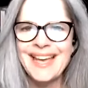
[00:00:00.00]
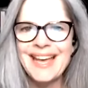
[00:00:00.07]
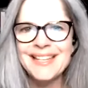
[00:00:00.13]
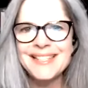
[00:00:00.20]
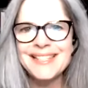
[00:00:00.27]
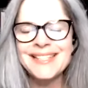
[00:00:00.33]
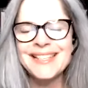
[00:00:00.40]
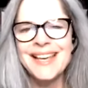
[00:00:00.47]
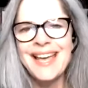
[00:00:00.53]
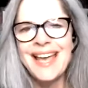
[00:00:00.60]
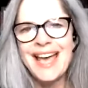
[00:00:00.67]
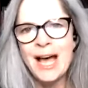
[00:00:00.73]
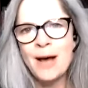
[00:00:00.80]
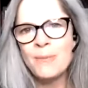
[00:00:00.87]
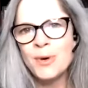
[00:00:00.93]
As
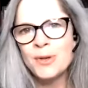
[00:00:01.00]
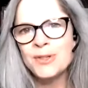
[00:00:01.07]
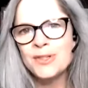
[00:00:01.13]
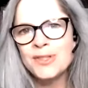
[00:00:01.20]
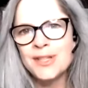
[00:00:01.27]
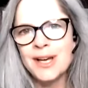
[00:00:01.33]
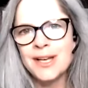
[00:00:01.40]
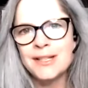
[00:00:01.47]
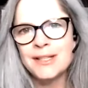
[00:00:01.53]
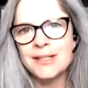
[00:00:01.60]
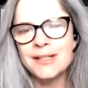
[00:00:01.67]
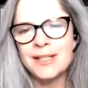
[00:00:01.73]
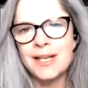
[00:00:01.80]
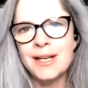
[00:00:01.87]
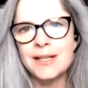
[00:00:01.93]
our modern
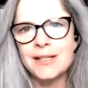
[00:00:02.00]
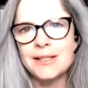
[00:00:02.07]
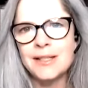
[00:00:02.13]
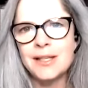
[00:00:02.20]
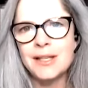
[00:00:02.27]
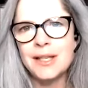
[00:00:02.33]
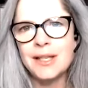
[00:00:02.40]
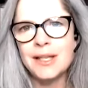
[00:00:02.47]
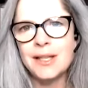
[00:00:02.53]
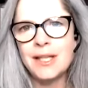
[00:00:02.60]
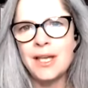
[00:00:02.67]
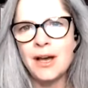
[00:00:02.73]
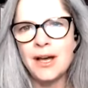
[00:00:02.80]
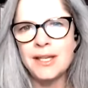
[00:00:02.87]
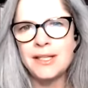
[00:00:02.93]
scientists tell us,
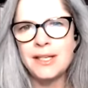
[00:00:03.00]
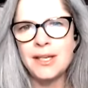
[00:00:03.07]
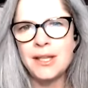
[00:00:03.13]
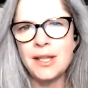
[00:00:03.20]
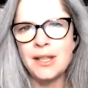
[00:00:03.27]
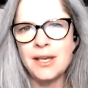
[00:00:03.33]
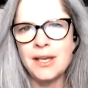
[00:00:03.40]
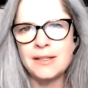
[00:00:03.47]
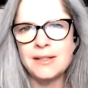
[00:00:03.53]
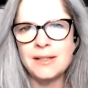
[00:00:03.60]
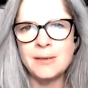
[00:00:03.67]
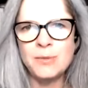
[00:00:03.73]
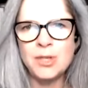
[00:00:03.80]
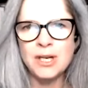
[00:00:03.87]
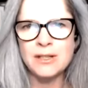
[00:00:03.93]
the idea that there's an
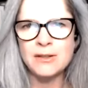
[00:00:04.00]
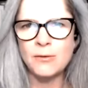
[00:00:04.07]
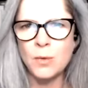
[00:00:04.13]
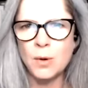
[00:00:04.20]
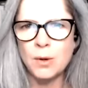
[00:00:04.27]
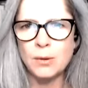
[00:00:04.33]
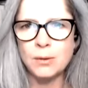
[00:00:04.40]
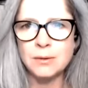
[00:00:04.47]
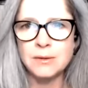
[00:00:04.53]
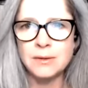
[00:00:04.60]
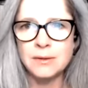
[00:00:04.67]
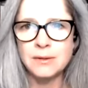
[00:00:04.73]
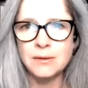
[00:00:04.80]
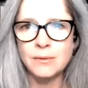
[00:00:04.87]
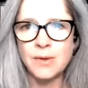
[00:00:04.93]
objective world
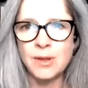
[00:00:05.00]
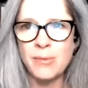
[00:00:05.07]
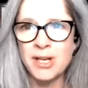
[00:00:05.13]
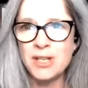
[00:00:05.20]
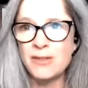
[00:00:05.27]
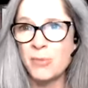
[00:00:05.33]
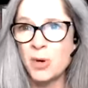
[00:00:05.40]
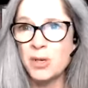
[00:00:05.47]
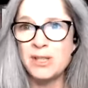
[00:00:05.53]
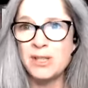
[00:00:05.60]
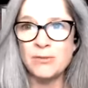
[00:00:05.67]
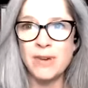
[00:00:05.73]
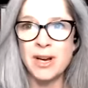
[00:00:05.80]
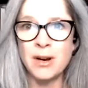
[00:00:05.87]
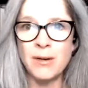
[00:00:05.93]
with a bunch of
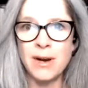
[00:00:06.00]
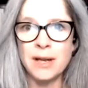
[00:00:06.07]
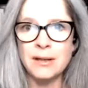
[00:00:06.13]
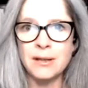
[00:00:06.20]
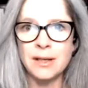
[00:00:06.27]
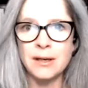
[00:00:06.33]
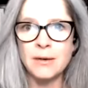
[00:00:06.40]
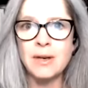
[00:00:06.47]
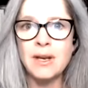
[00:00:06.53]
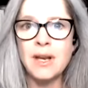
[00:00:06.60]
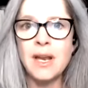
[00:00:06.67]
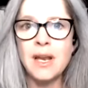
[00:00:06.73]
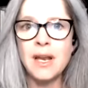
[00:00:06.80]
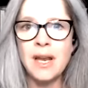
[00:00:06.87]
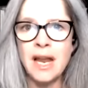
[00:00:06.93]
bodies running around in it,
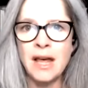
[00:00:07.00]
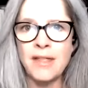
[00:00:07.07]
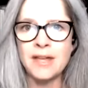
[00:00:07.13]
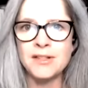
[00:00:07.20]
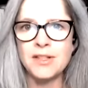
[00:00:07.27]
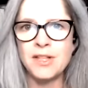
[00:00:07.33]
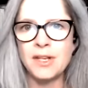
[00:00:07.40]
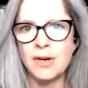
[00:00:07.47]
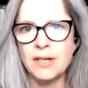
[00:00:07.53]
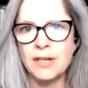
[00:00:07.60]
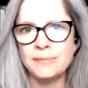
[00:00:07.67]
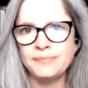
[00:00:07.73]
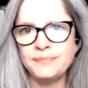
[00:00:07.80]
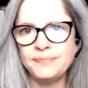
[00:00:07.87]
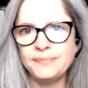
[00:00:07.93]
now that's theory.